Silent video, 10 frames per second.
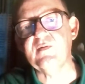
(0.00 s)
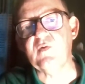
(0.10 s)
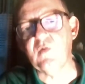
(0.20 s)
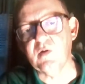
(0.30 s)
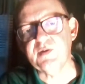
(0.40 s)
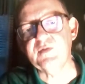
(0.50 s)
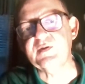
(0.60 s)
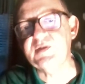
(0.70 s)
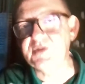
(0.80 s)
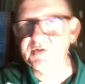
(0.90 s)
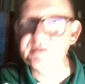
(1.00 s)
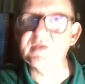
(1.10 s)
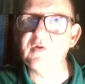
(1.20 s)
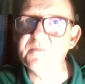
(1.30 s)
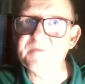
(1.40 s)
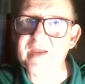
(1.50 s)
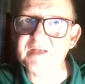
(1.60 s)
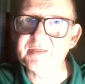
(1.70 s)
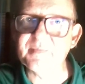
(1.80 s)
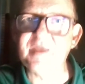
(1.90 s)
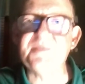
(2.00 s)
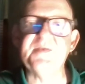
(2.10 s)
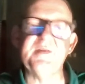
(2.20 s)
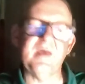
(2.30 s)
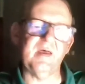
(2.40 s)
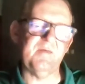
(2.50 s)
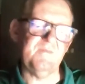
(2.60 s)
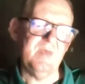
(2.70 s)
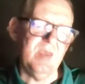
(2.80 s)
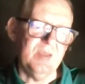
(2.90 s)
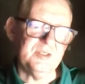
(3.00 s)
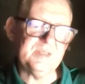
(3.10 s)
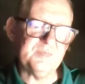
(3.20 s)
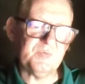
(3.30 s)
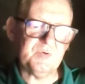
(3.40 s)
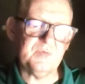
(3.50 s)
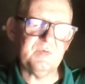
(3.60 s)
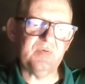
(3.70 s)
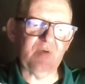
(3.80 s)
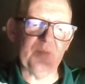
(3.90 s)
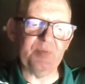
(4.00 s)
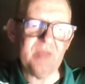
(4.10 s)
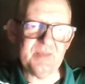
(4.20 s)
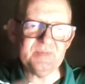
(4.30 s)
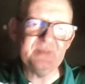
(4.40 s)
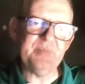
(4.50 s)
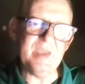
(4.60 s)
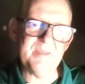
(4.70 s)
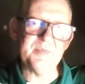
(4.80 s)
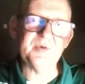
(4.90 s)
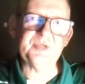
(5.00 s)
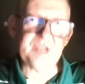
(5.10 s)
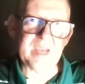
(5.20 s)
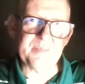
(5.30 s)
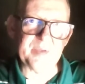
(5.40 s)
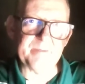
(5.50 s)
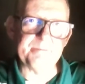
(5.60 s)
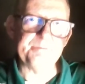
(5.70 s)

or you could use the old fashioned method of just crumple up some paper, shape it,